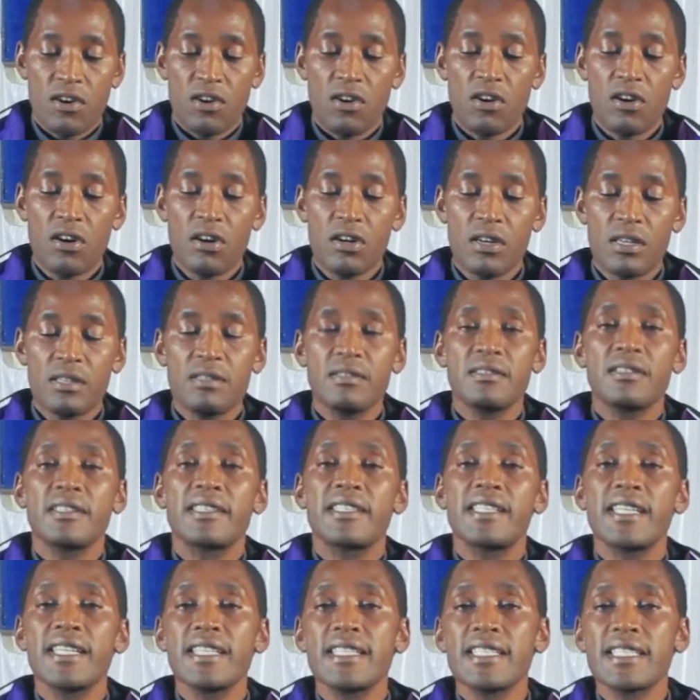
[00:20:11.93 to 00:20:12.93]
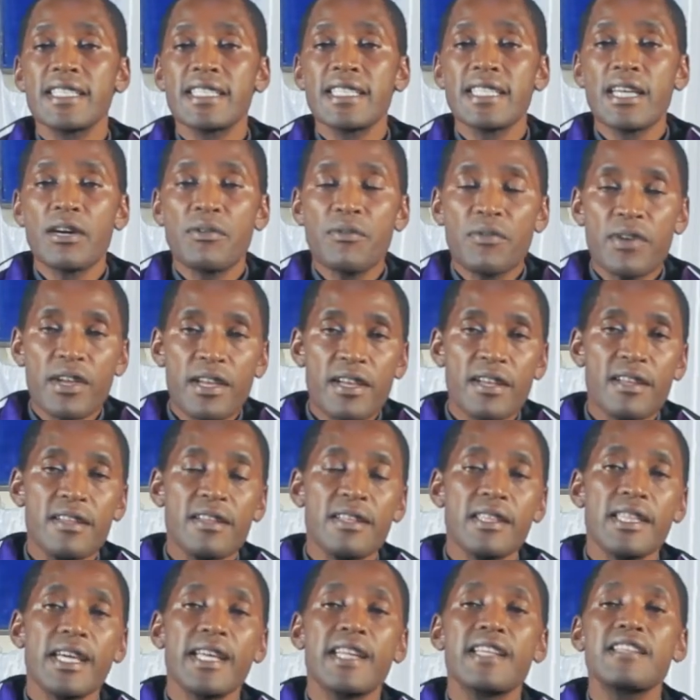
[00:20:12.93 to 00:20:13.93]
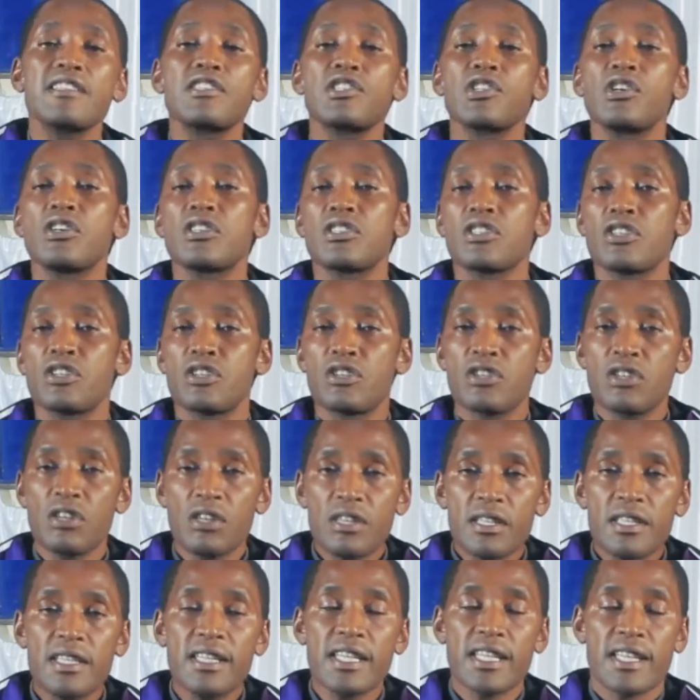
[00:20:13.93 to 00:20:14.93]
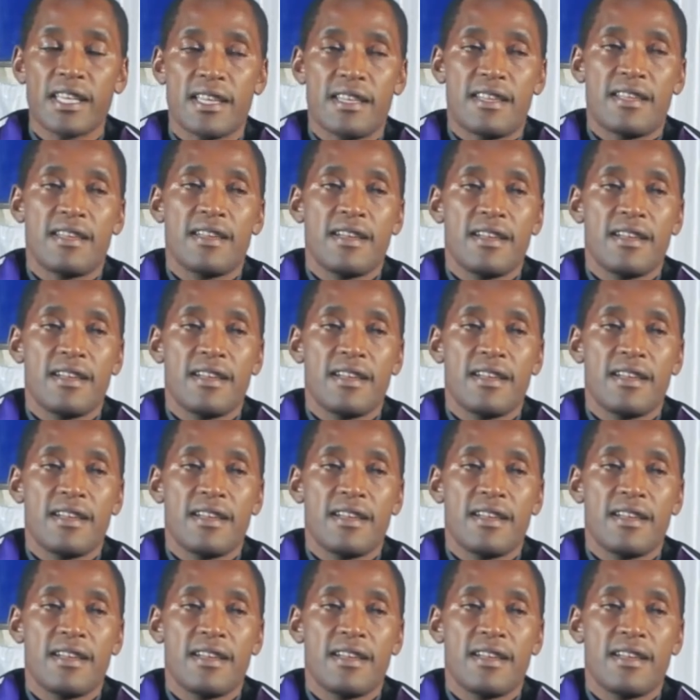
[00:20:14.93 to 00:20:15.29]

or get away that is not godly